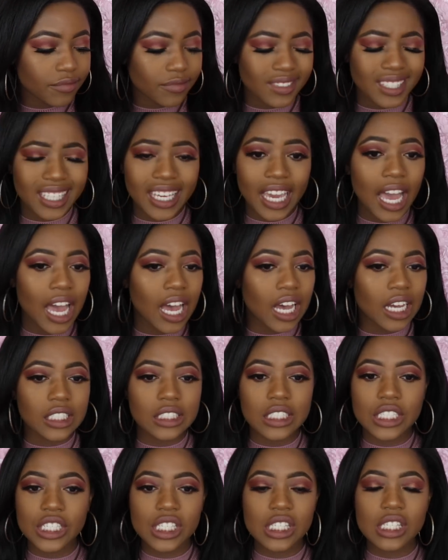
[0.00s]
Yeah,
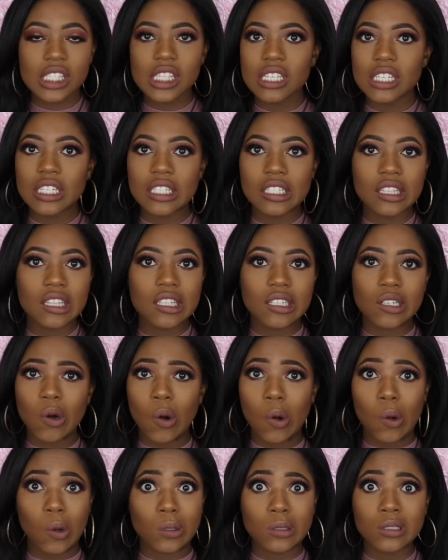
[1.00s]
just the
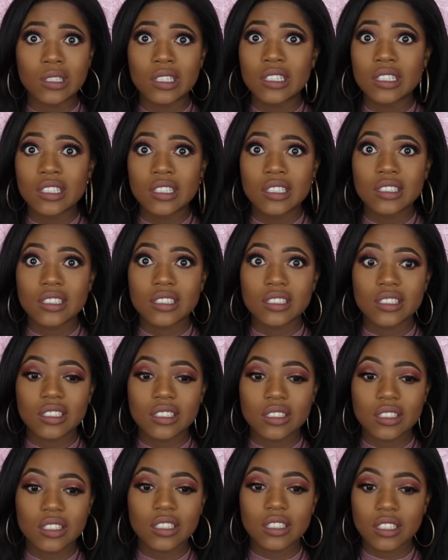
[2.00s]
gold
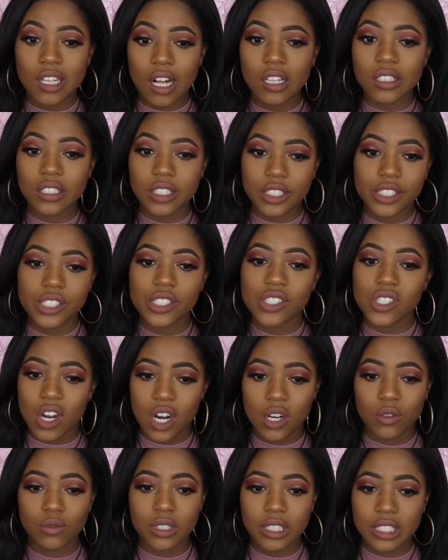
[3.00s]
colors
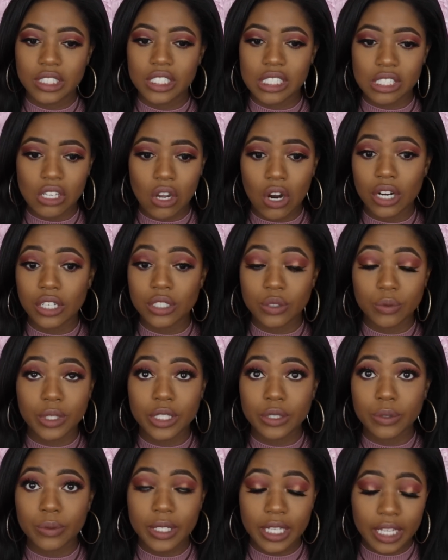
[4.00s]
are really just hard to
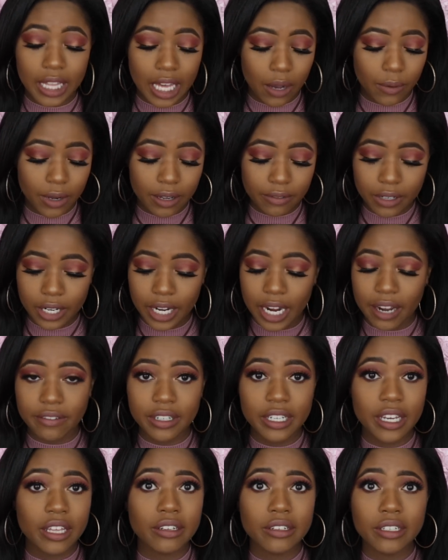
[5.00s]
work with. However,
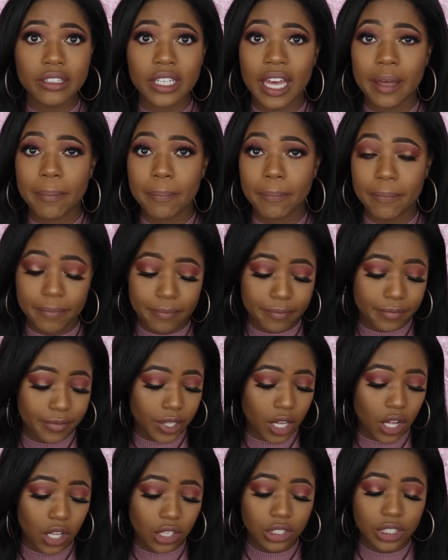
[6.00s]
every other
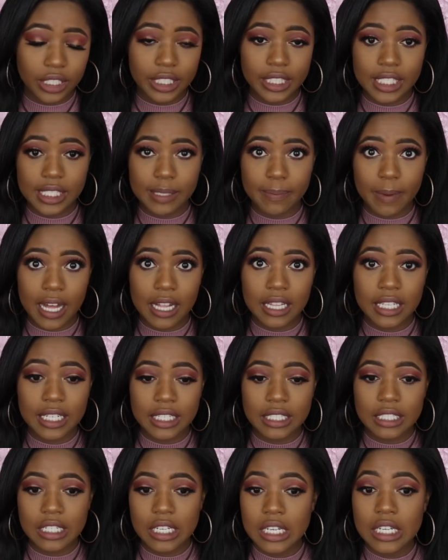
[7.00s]
color in this
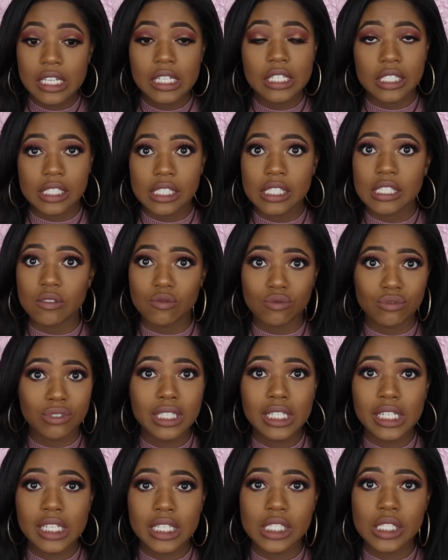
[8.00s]
palette,
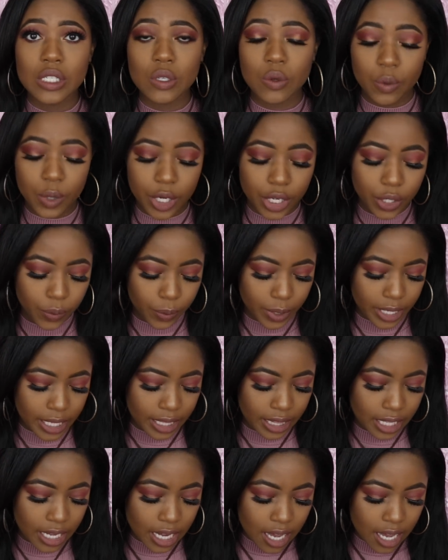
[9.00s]
really easy to work with.